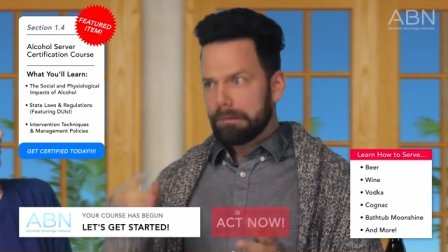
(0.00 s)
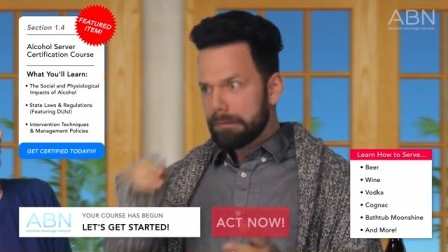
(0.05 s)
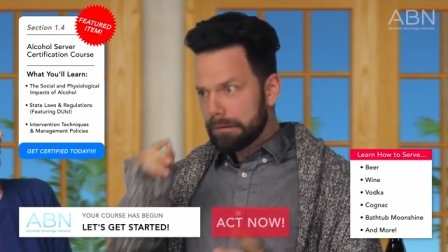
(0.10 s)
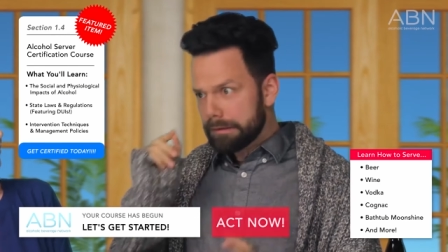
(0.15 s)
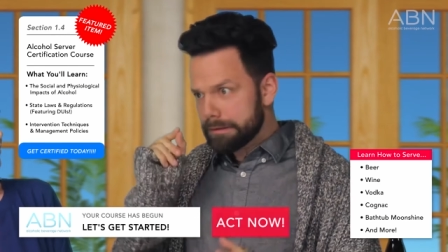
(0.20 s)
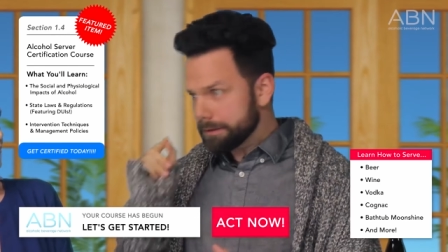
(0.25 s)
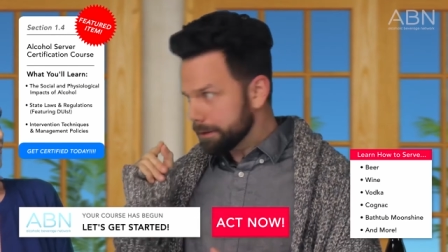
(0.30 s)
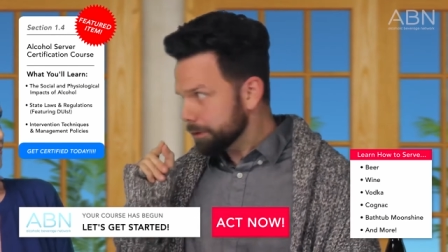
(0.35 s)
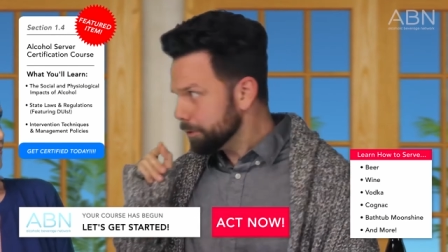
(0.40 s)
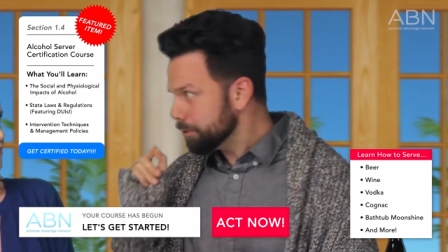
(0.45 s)

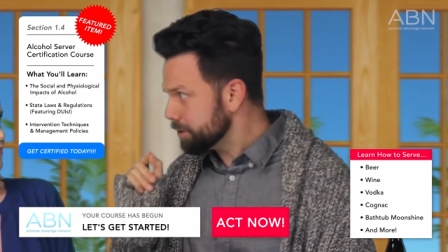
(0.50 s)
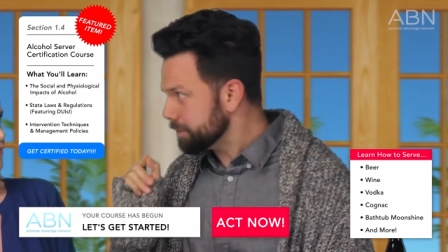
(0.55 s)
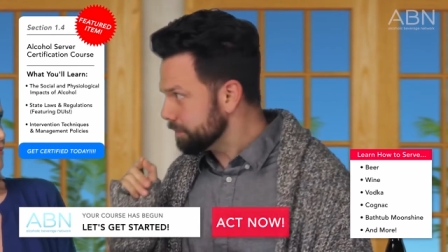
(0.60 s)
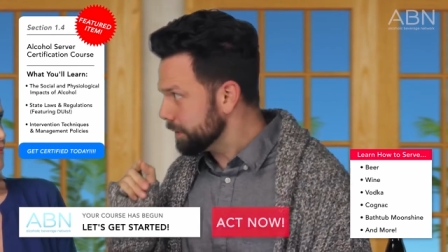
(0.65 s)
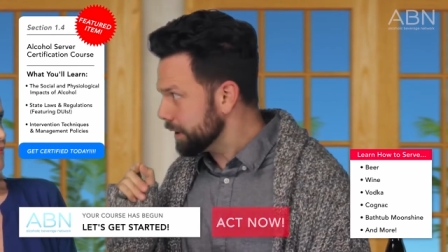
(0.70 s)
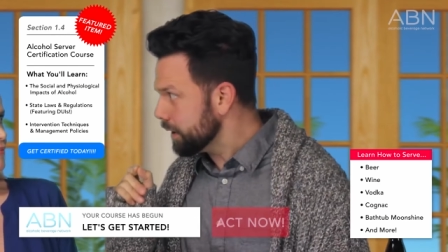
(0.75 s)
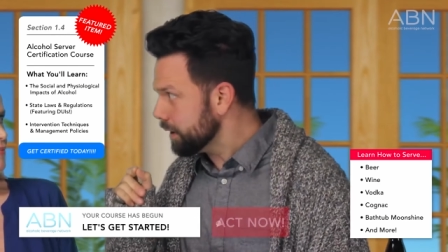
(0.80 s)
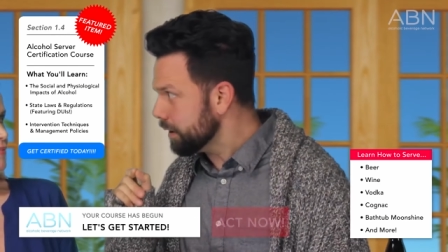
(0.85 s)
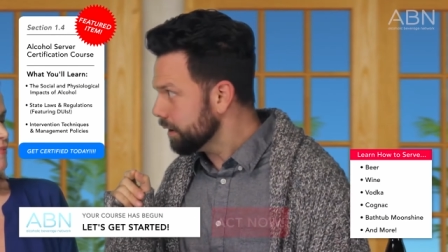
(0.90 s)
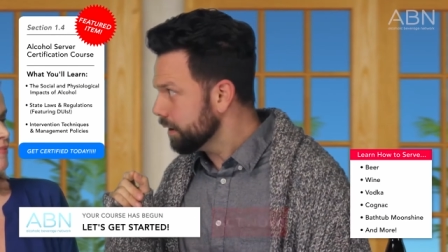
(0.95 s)
Excuse
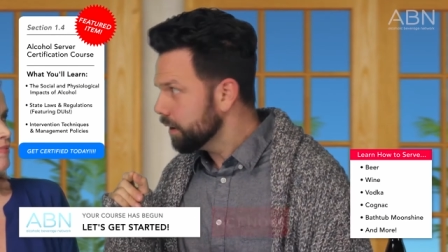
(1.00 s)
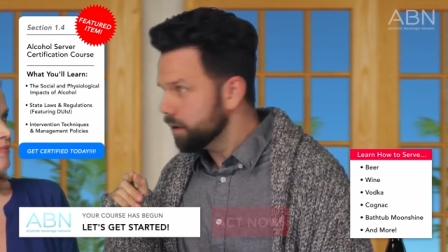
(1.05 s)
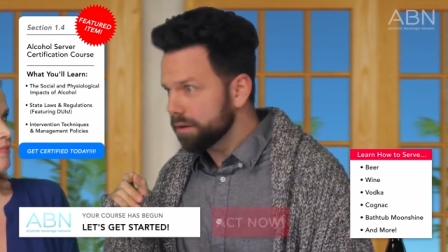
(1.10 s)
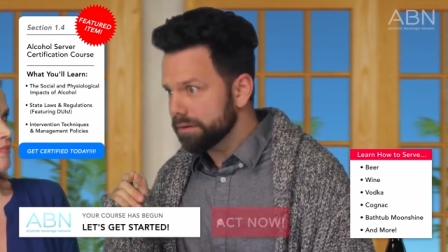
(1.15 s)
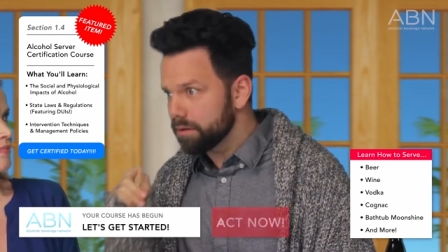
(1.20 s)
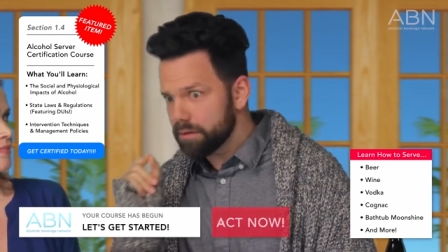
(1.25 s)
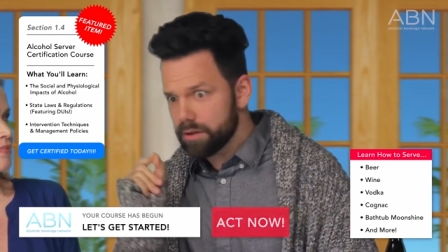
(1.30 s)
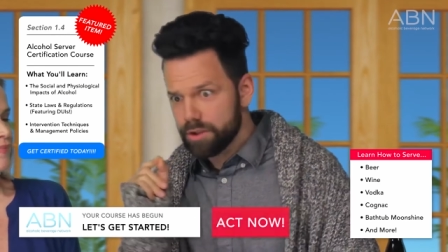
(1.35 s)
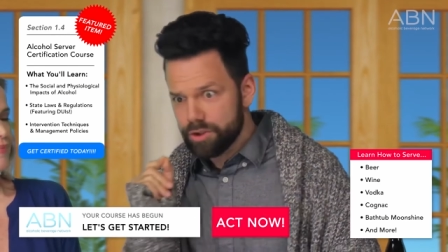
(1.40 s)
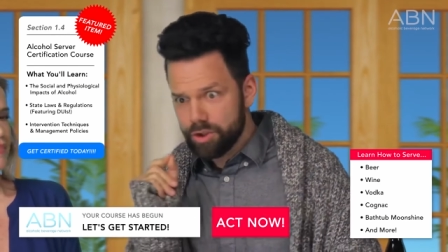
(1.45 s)
me,
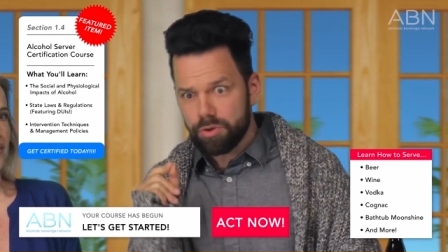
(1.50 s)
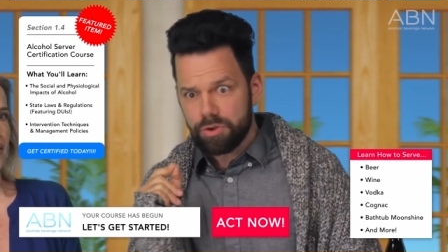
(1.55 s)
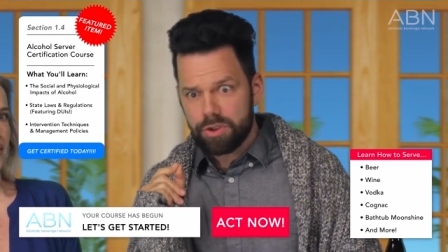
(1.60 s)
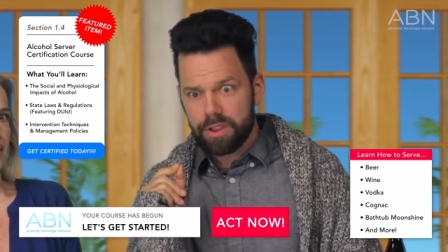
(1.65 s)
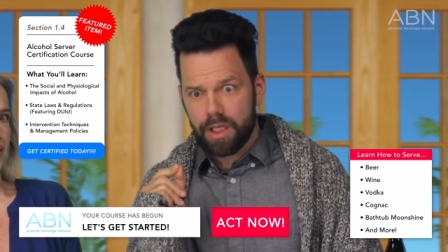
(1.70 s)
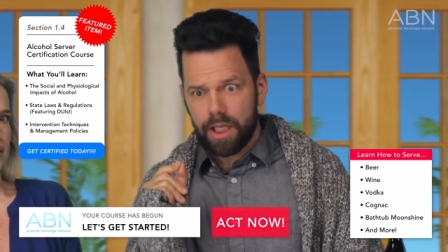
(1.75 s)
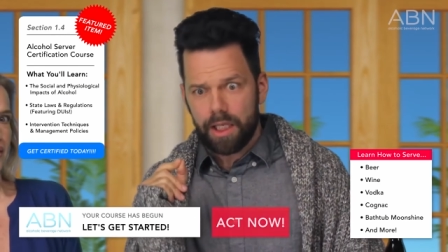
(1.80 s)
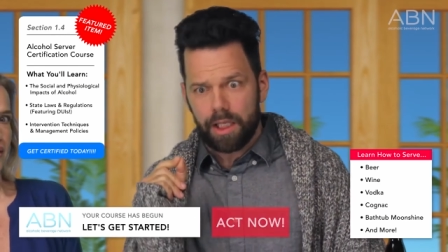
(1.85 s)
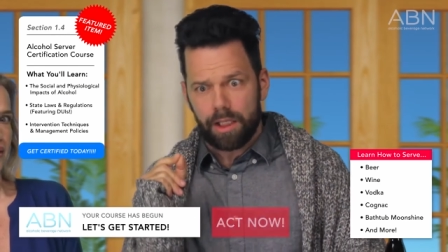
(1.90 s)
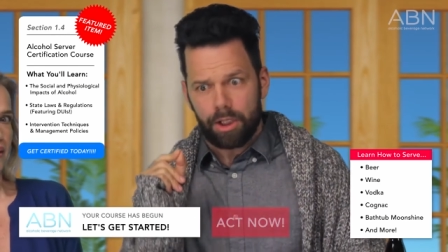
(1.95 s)
uh, did you
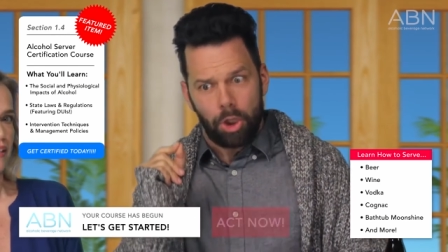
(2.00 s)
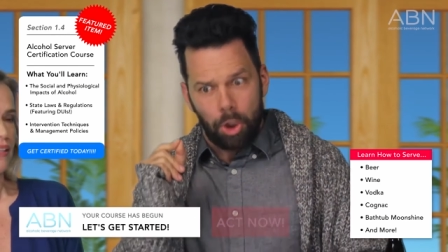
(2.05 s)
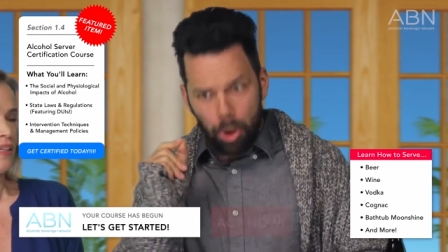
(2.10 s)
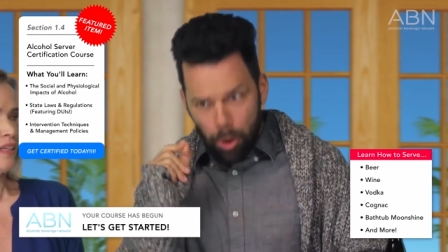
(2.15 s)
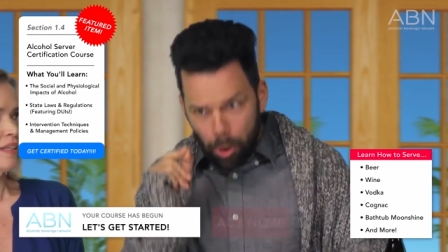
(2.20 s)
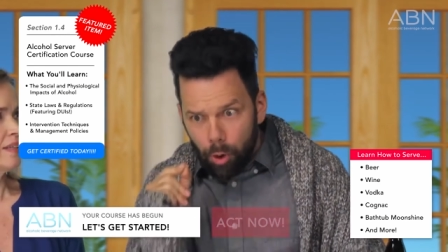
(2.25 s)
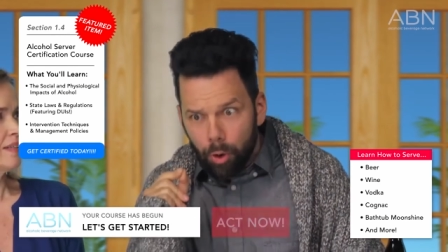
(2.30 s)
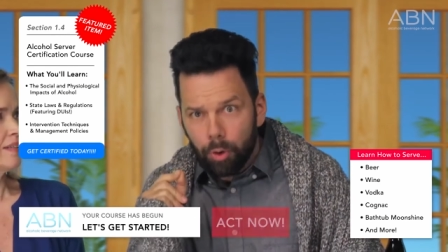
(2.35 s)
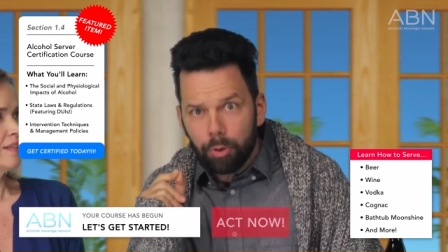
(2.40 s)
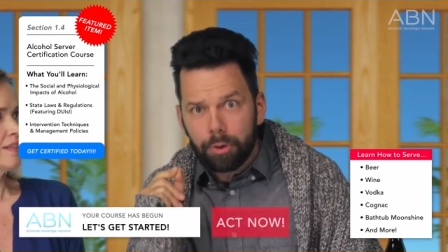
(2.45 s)
say
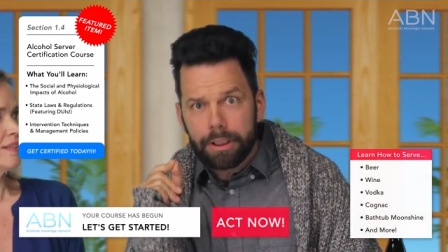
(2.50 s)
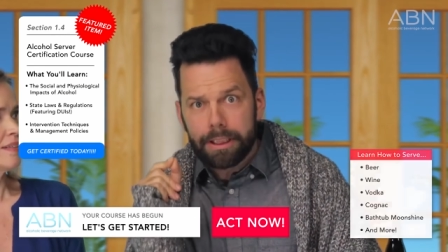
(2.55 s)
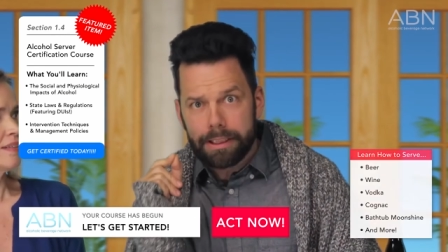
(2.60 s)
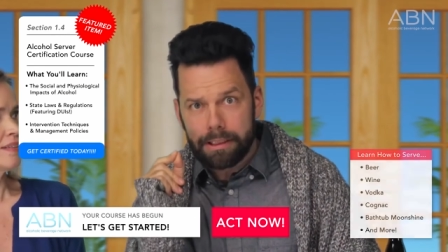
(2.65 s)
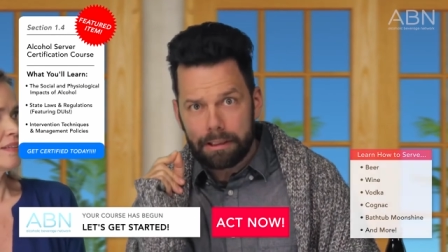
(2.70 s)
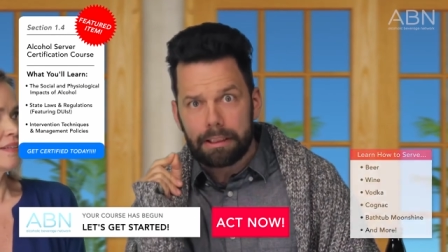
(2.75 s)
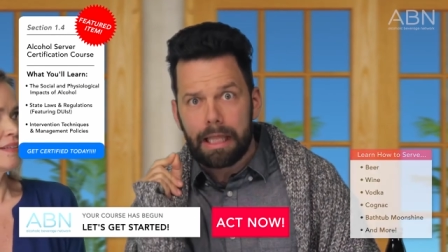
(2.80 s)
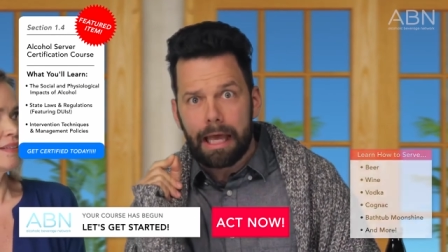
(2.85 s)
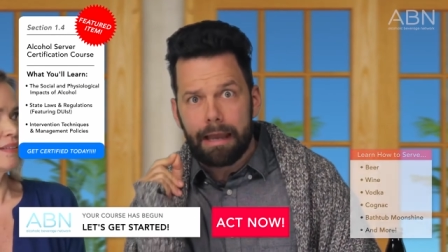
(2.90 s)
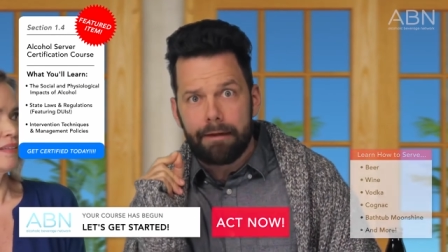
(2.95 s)
only
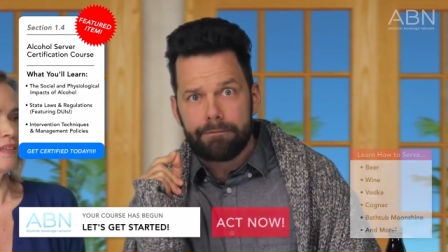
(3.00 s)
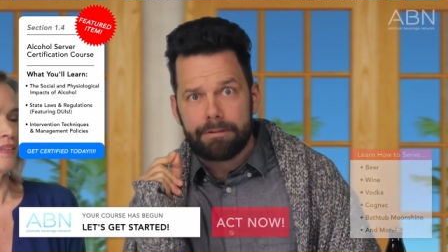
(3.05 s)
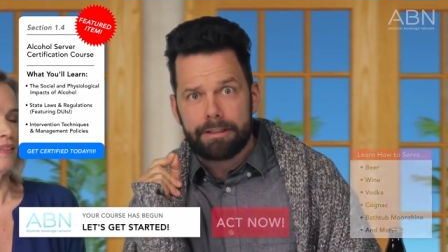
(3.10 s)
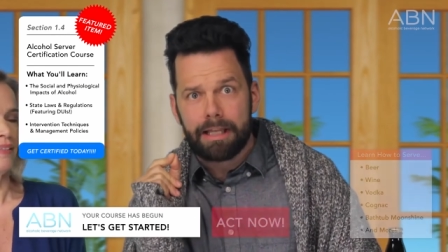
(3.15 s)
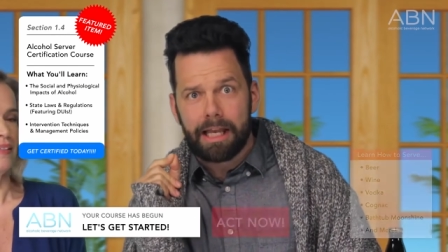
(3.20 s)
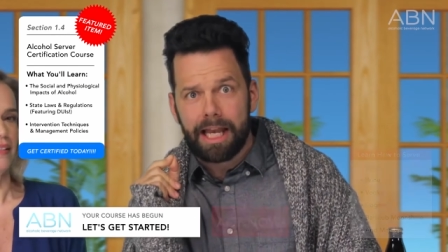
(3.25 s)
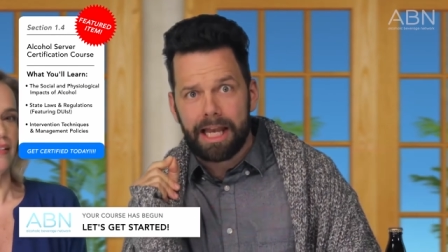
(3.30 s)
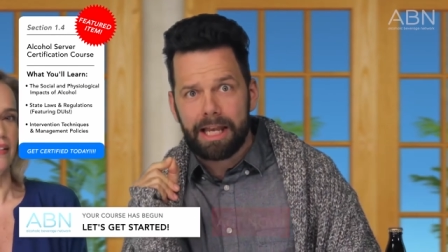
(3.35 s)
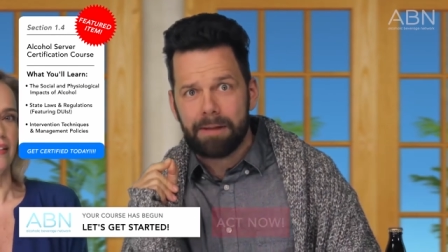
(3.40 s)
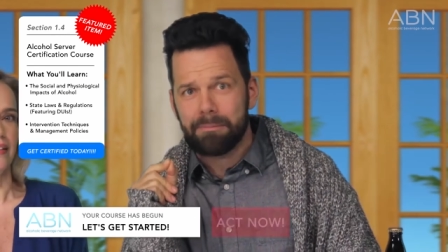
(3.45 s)
a
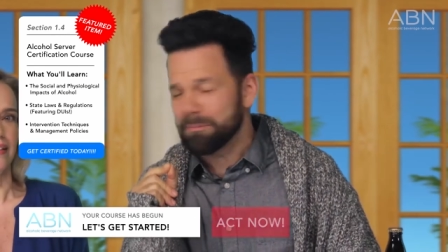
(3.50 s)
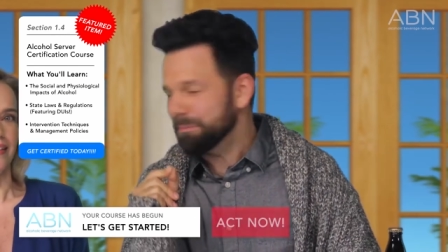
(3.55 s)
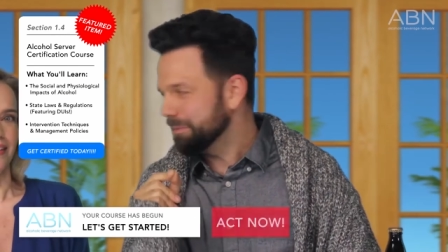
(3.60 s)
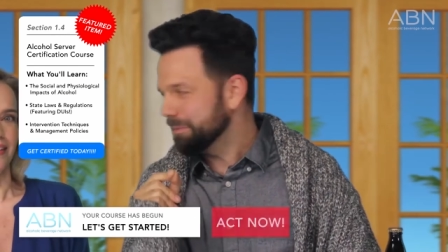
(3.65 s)
lifetime?